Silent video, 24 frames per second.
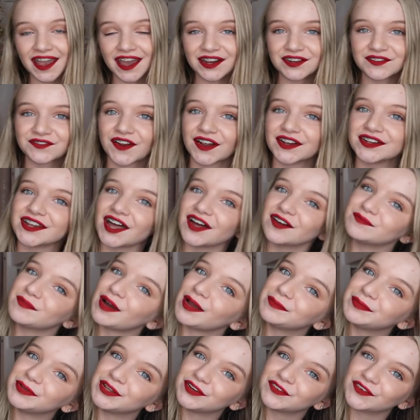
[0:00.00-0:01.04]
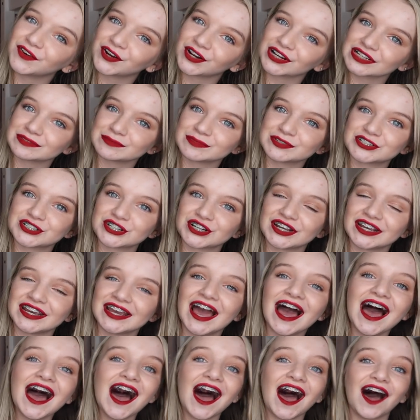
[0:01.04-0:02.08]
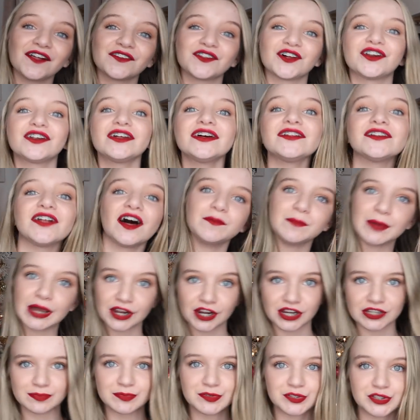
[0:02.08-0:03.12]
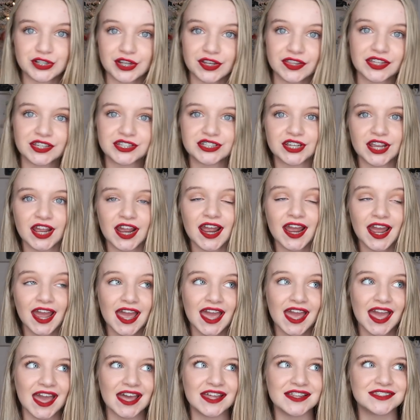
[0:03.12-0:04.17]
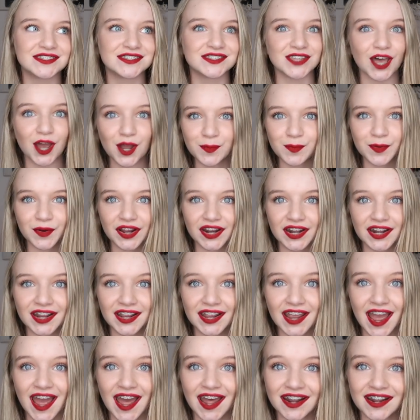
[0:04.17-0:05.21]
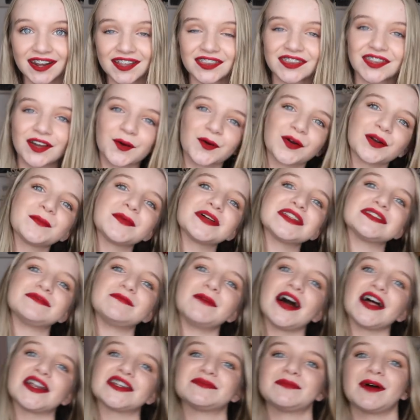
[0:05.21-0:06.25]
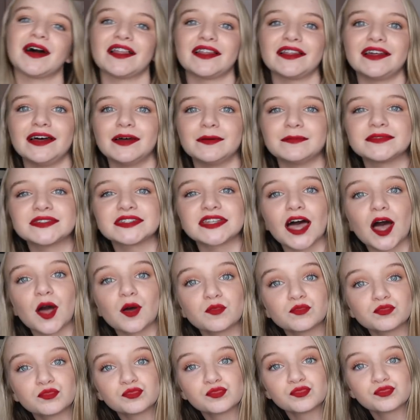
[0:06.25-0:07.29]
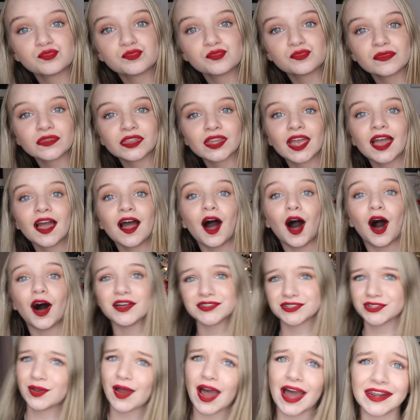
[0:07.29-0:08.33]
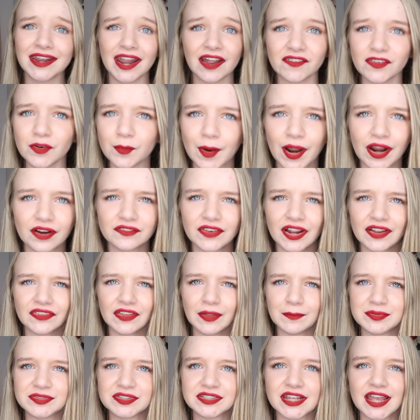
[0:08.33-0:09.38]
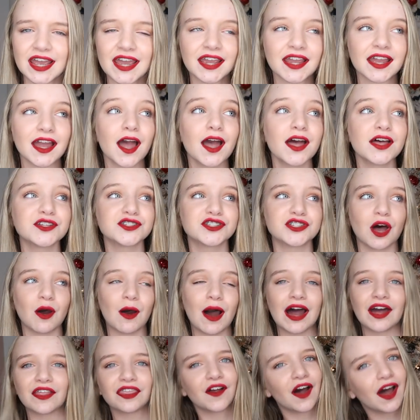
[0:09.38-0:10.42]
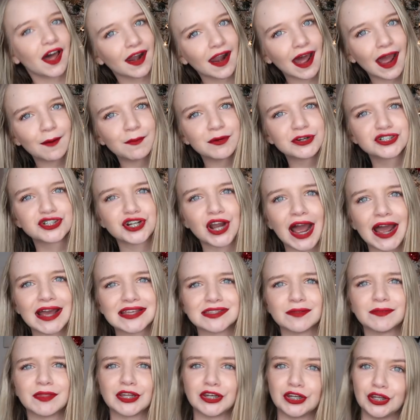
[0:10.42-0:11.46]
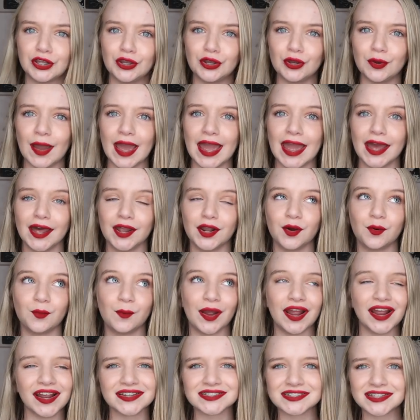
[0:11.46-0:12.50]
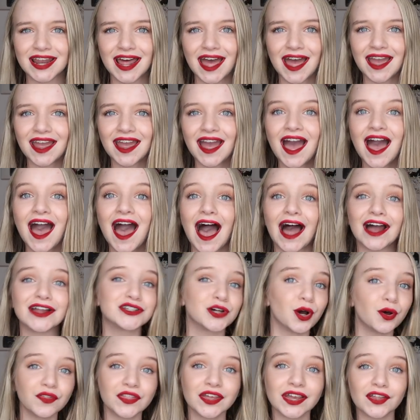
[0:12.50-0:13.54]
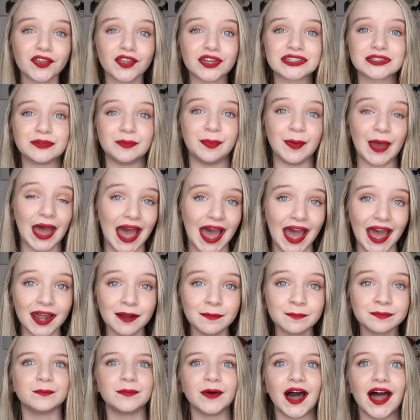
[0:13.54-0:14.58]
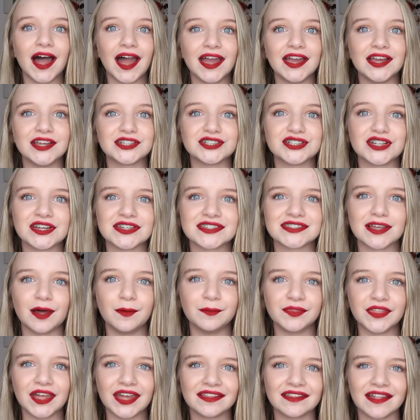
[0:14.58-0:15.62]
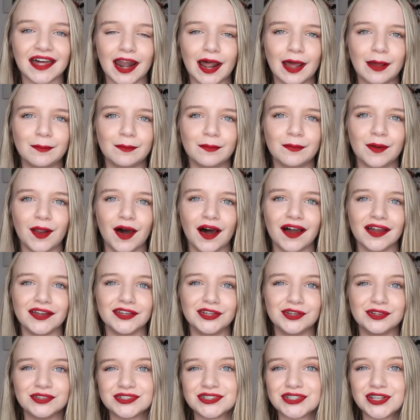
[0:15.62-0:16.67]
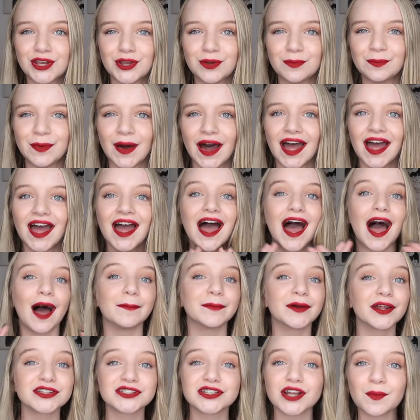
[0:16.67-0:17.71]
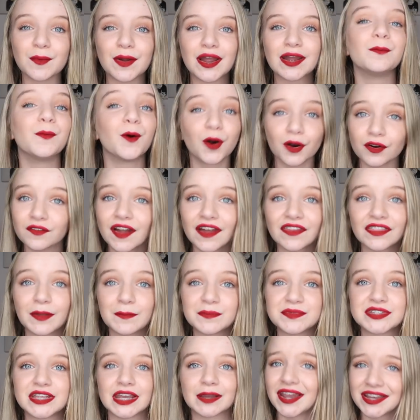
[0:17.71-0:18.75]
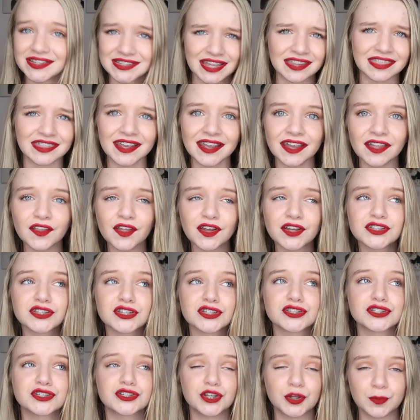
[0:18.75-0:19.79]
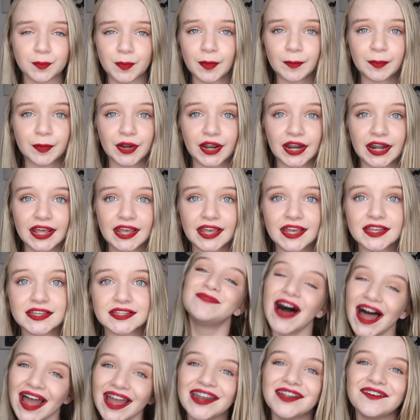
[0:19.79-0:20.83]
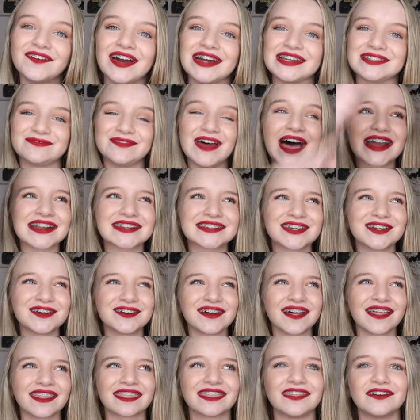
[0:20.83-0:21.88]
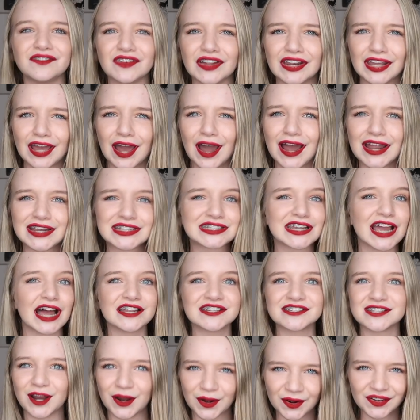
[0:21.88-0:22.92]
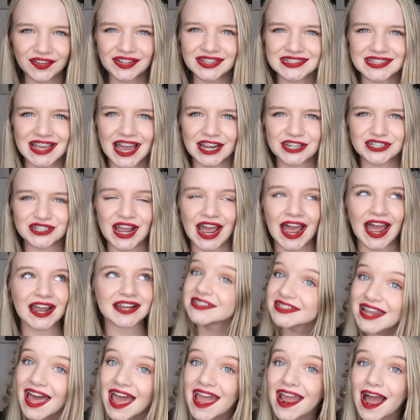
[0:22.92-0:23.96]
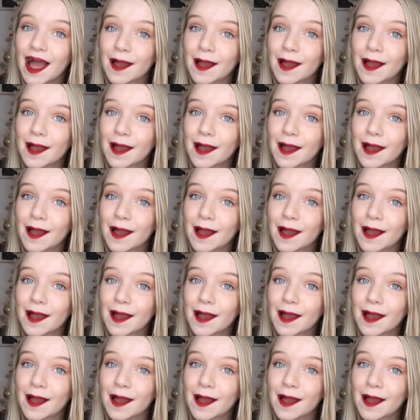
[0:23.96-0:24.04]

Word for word: in front of my beautiful Christmas tree. I literally love my Christmas tree this year. It's so pretty and the ornaments match my lips. Also, I never wear red lipstick so I thought I would try something new and wear it today. I don't think it looks bad, but it's just something that I'm not used to. But I'm gonna start wearing more red lipstick because I think it looks super pretty. But anyways, back to the video. I just got totally sidetracked. Today